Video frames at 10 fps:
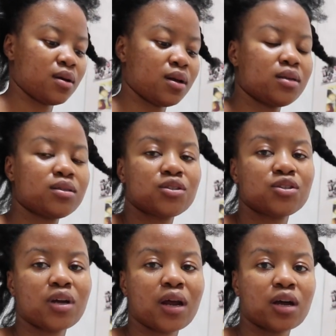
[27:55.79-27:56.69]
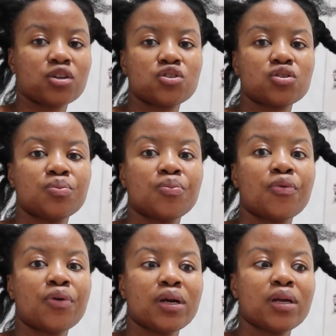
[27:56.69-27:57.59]
At least it's not actual
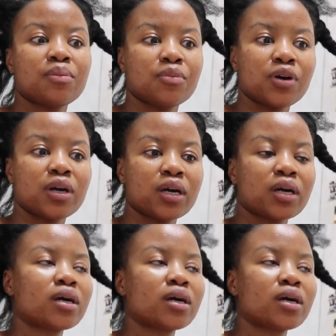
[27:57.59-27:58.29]
braiding.